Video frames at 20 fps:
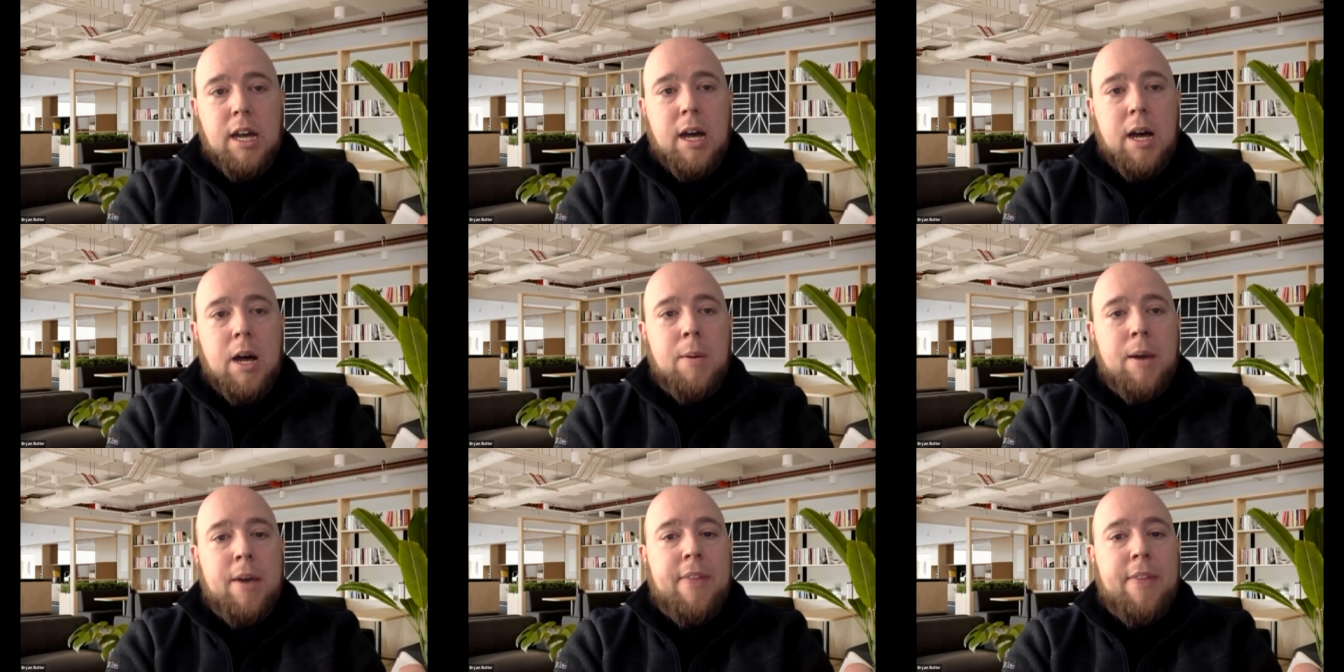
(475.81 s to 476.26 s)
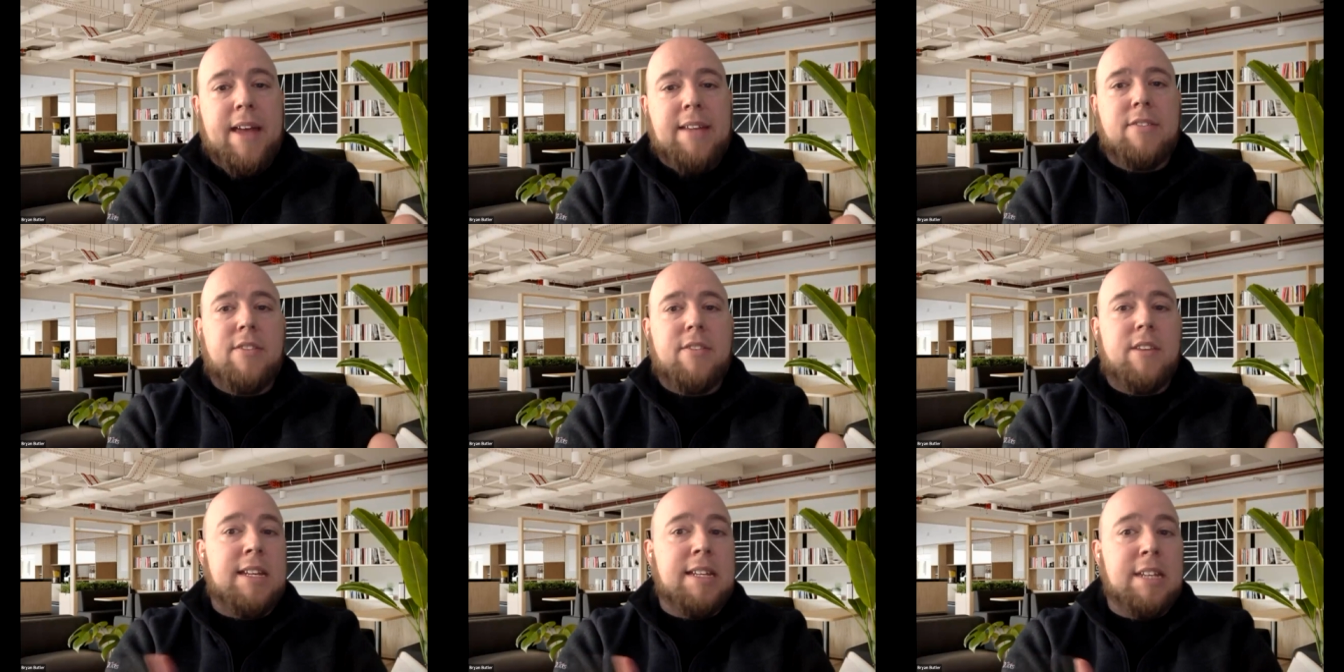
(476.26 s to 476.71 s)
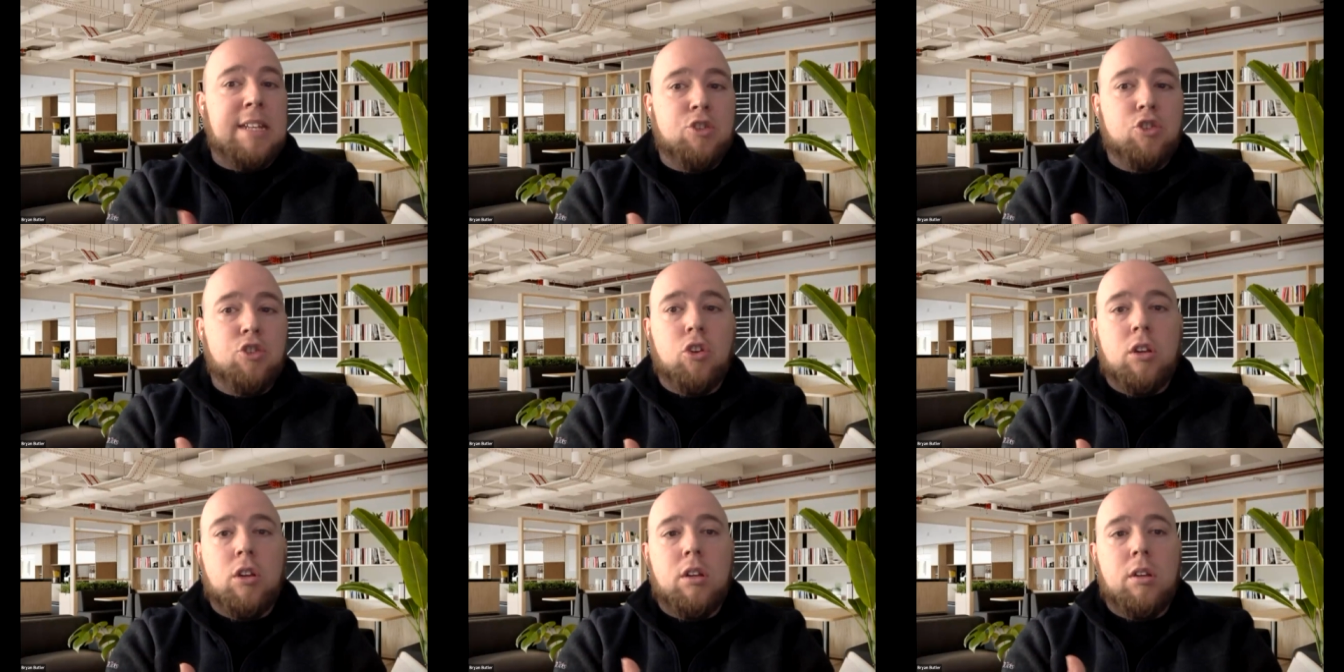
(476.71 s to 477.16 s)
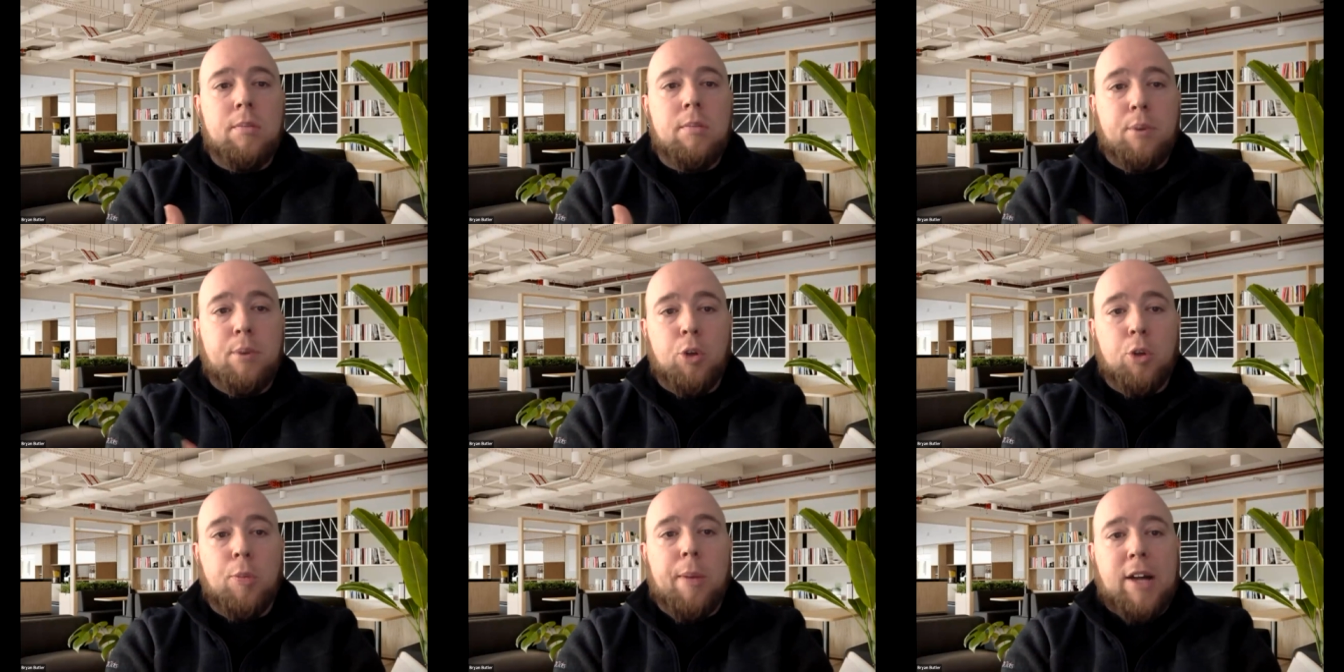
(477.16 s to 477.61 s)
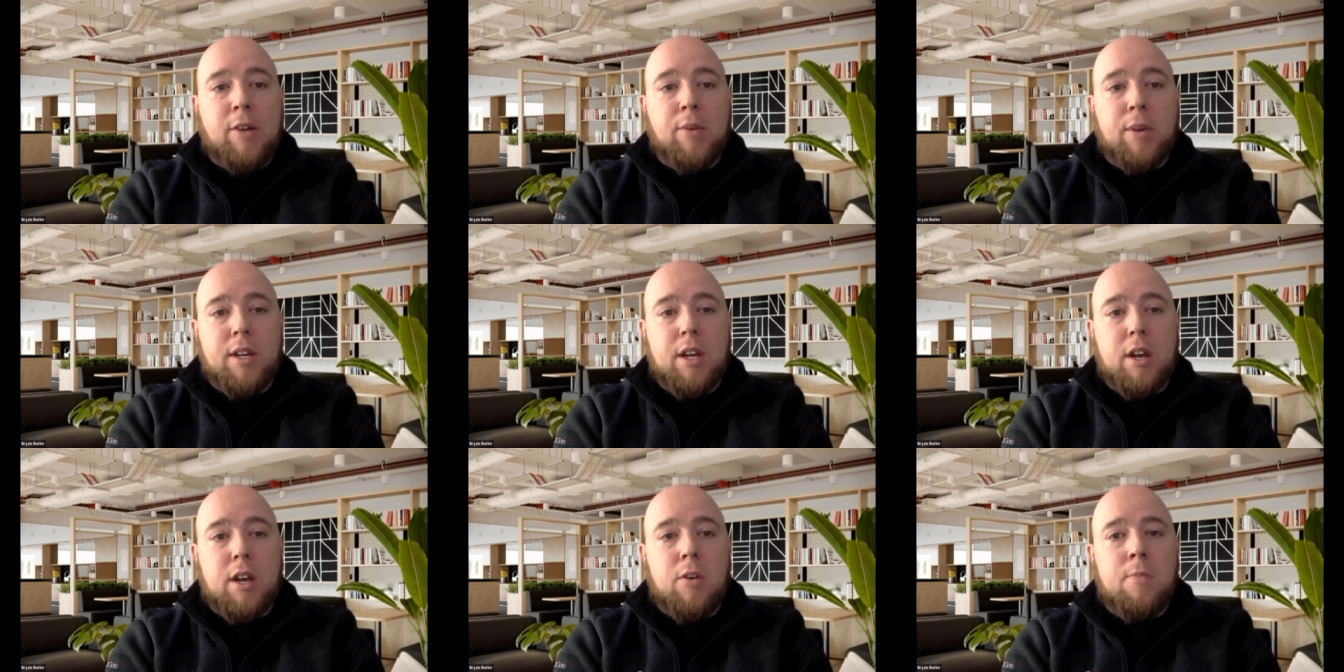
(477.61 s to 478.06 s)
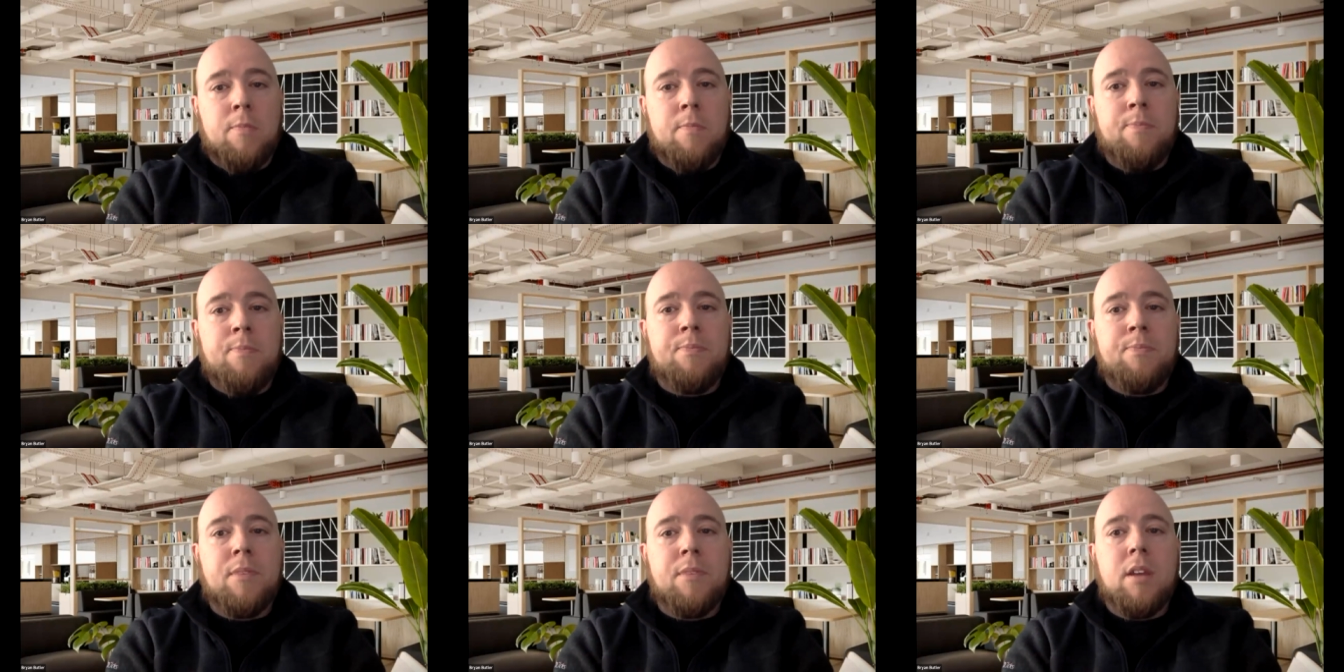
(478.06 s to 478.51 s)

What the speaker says: And that's the initial pullback window.